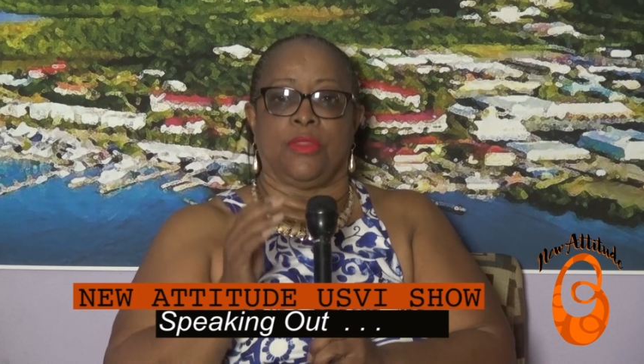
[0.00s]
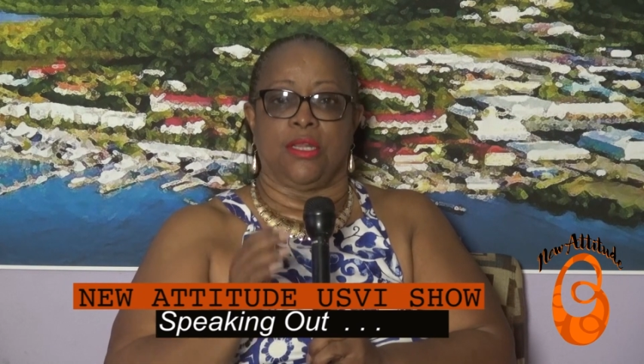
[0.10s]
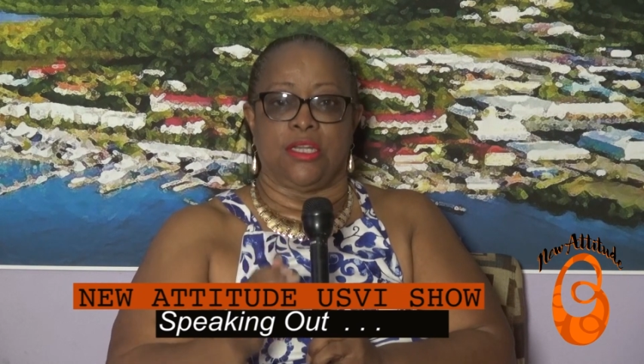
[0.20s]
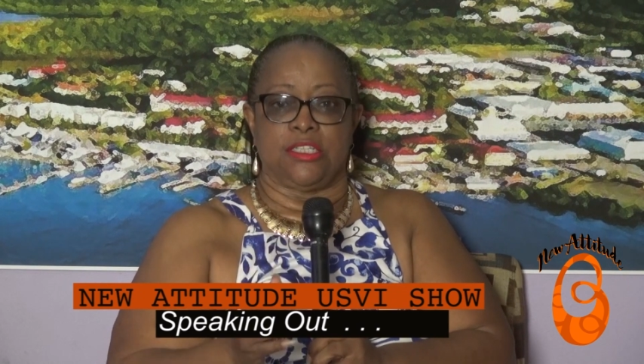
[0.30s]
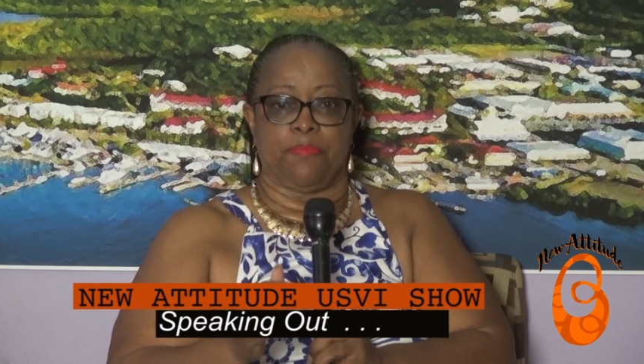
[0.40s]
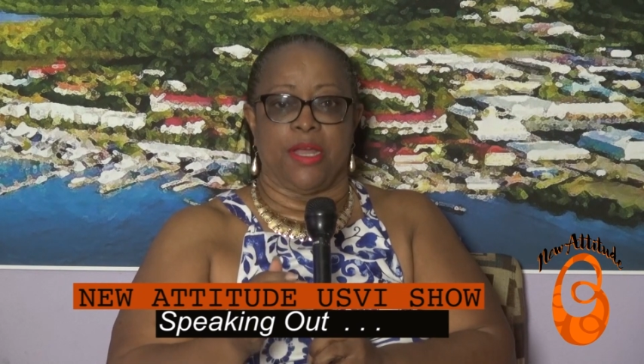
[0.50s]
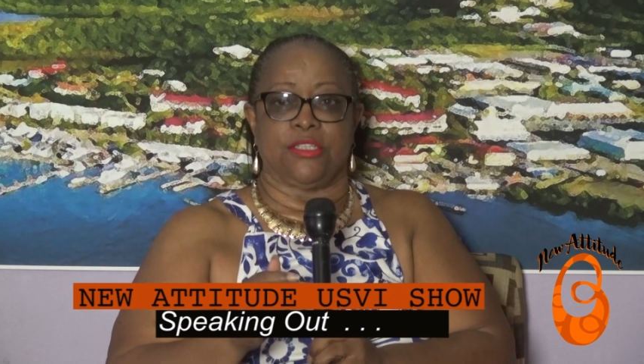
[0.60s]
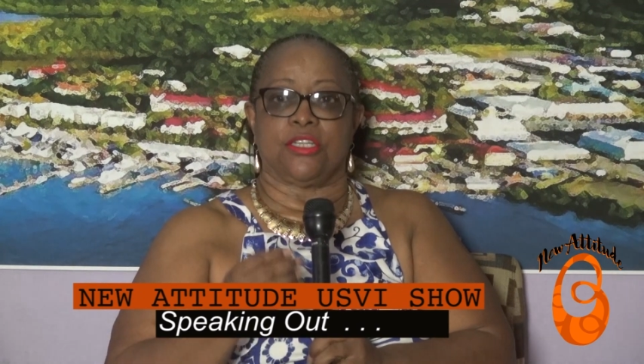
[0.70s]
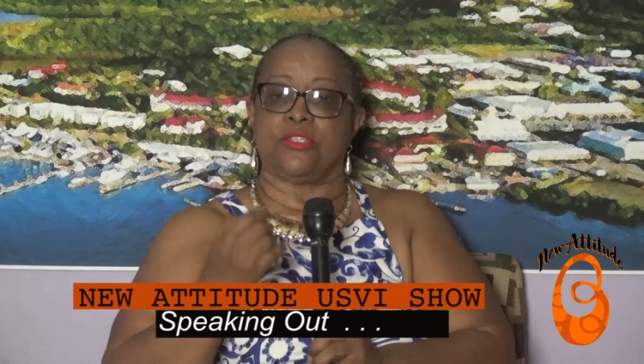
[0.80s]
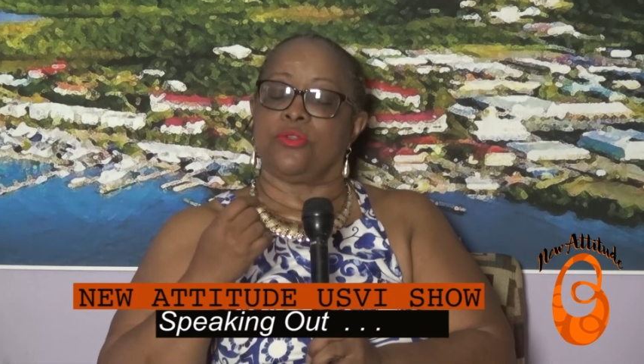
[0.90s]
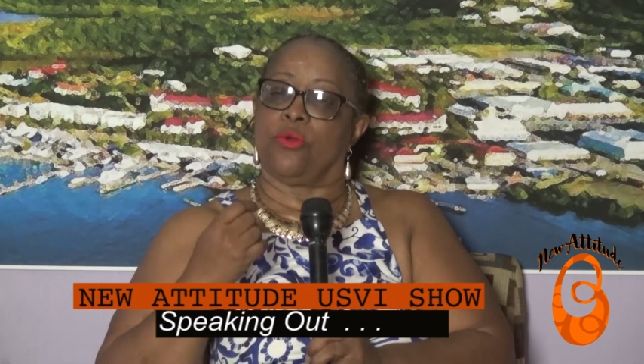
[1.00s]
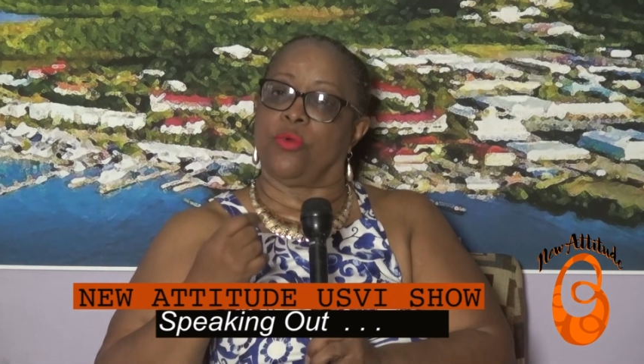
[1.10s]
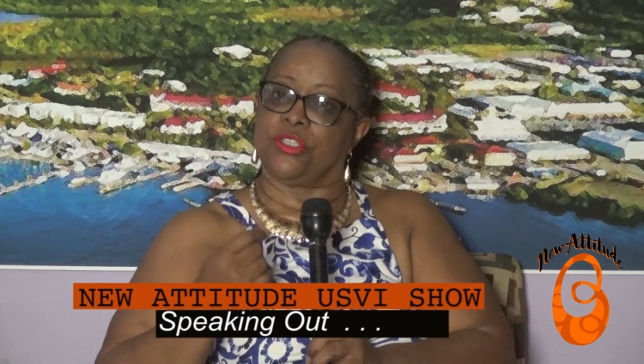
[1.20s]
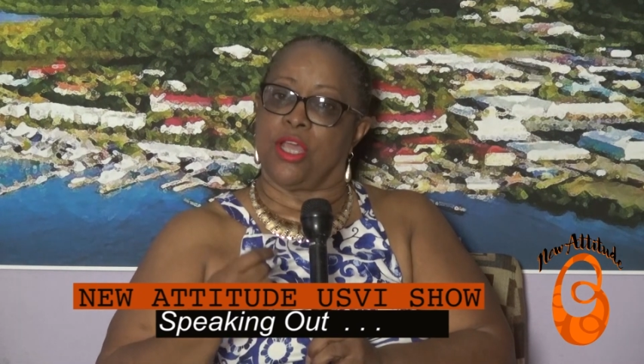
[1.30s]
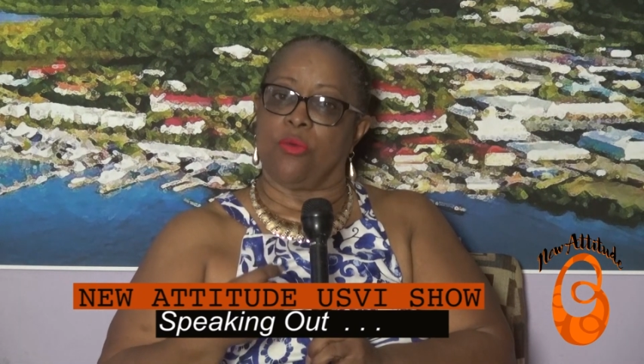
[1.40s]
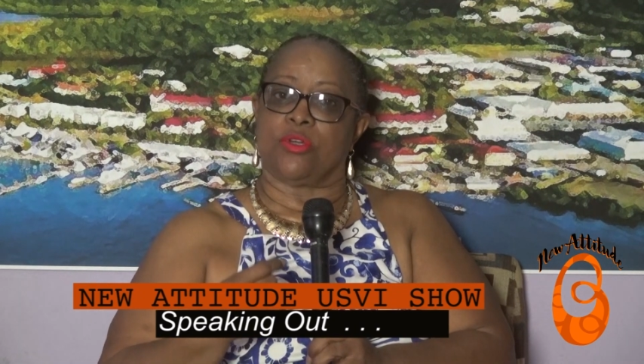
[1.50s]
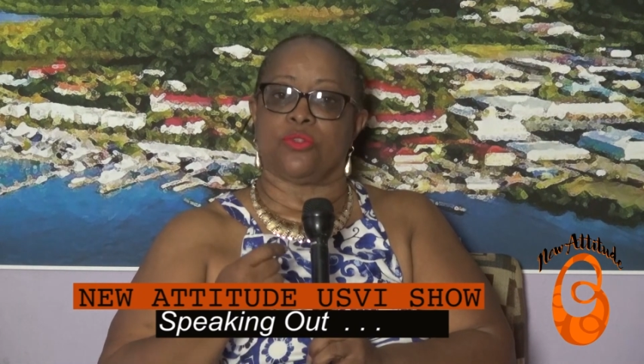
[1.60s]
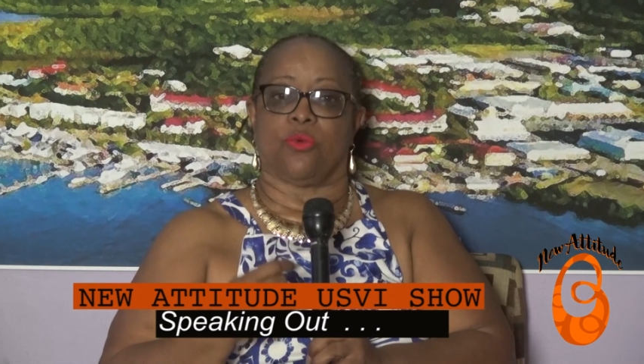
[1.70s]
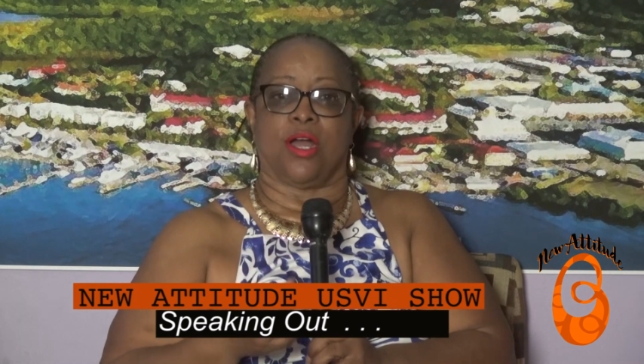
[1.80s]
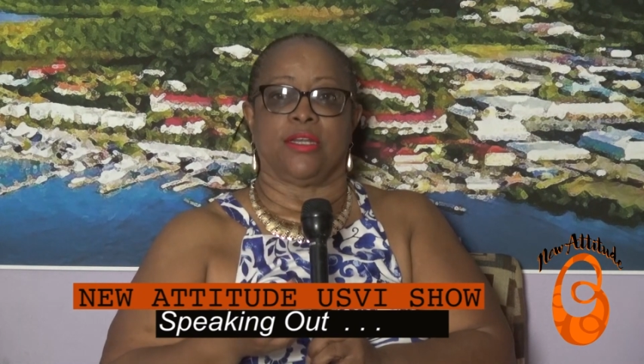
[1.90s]
the dispatchers, which I
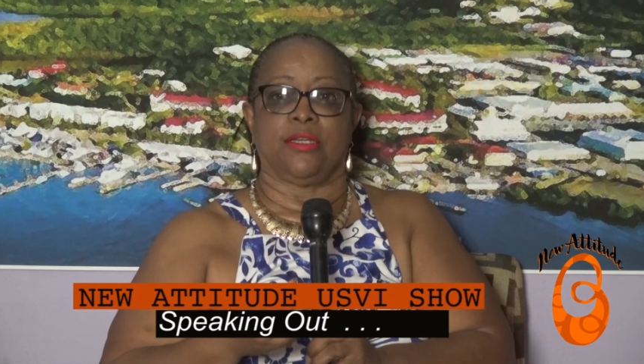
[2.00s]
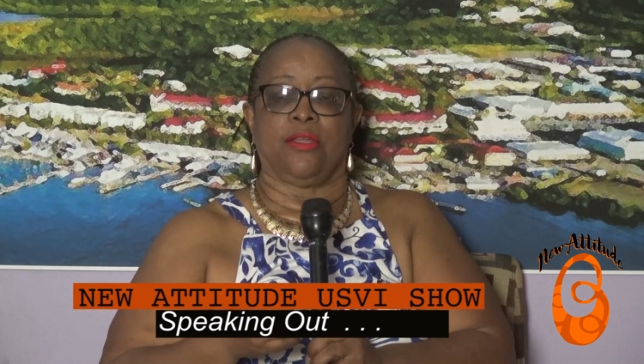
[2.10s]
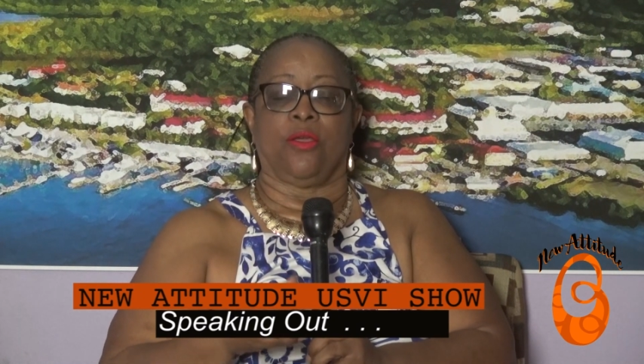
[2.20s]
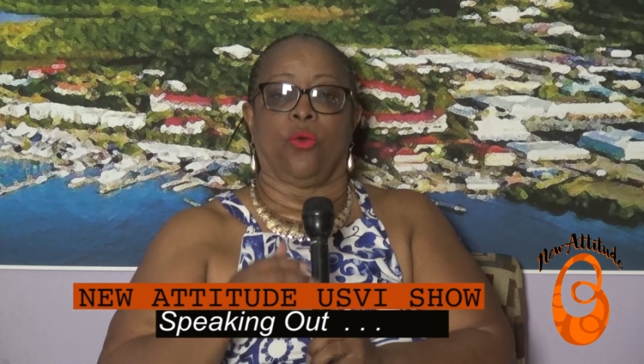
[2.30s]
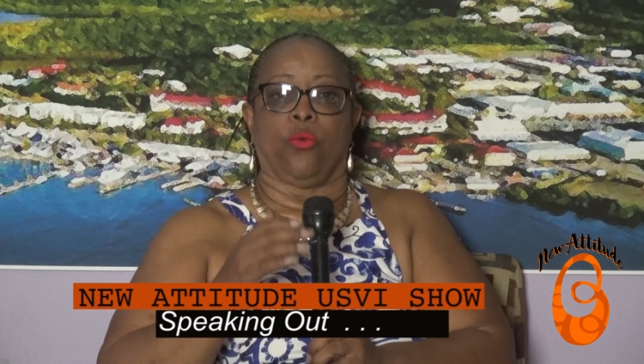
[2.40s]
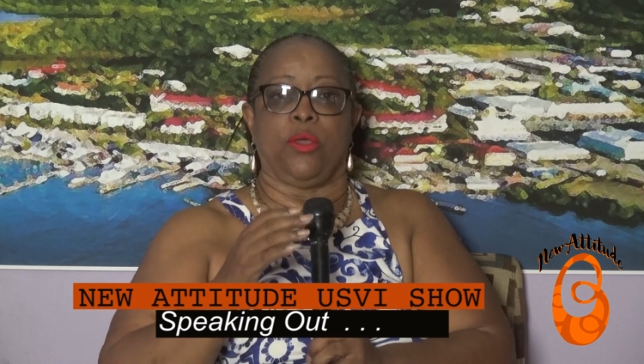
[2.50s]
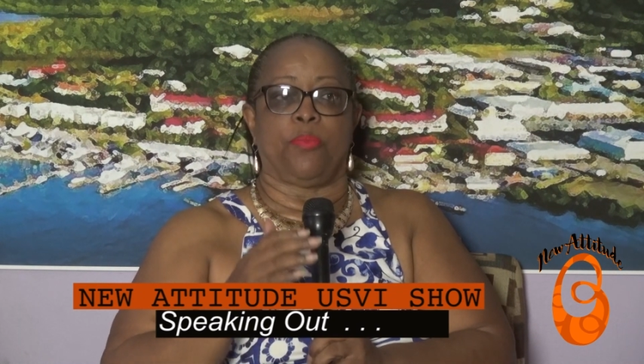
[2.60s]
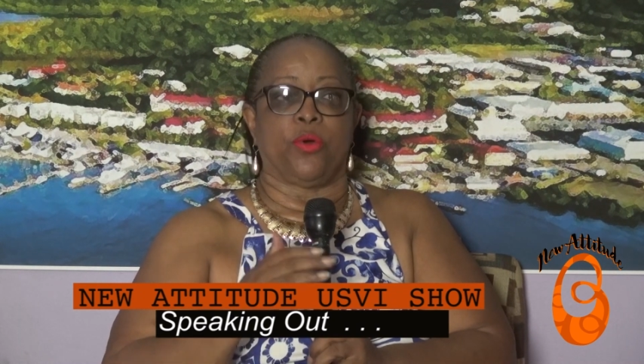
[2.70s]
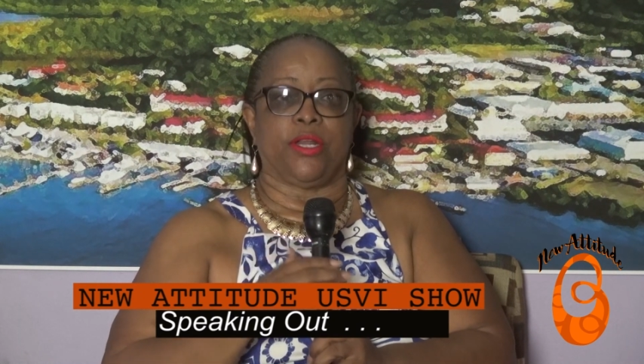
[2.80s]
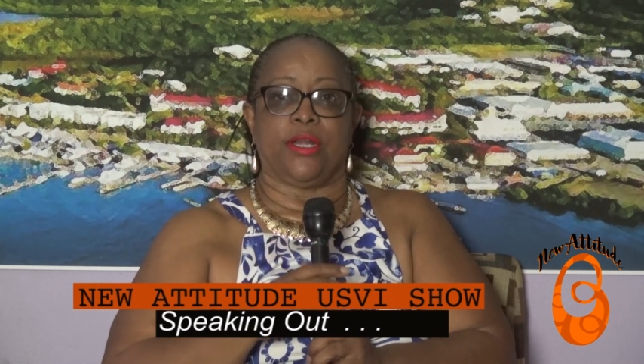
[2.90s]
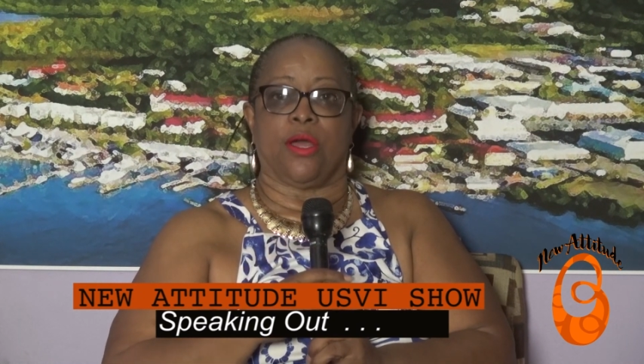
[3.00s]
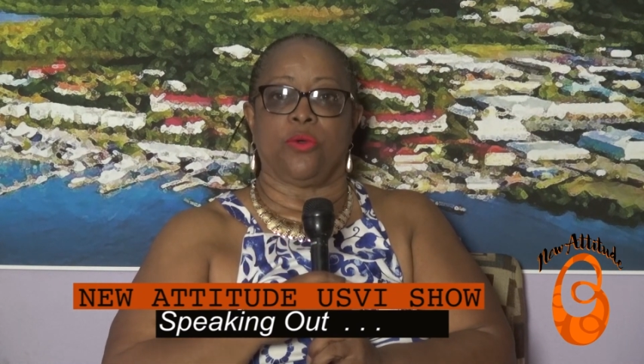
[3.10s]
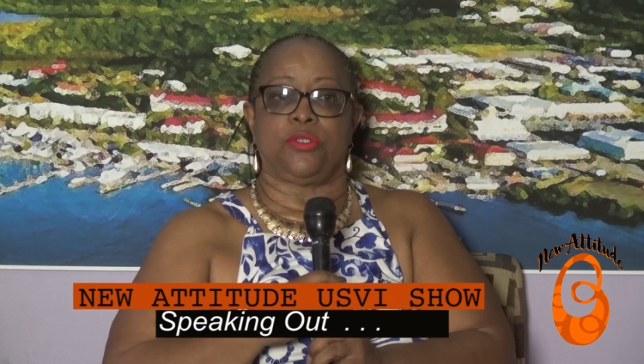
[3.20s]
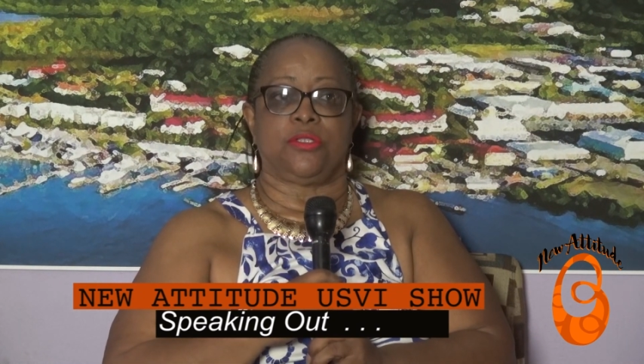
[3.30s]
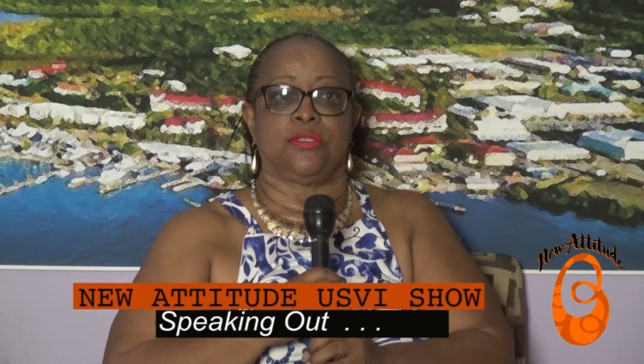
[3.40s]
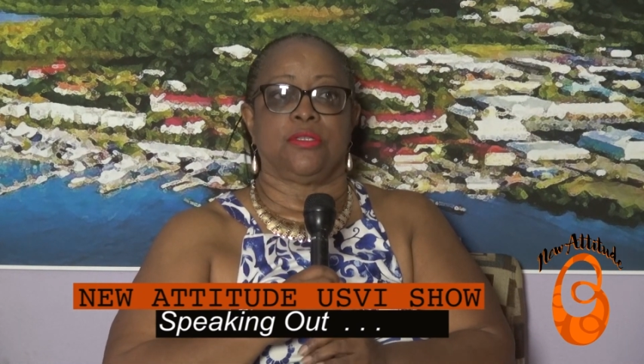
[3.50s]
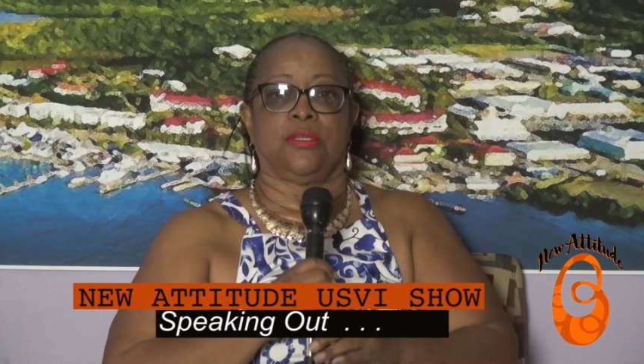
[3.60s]
was one, we put it out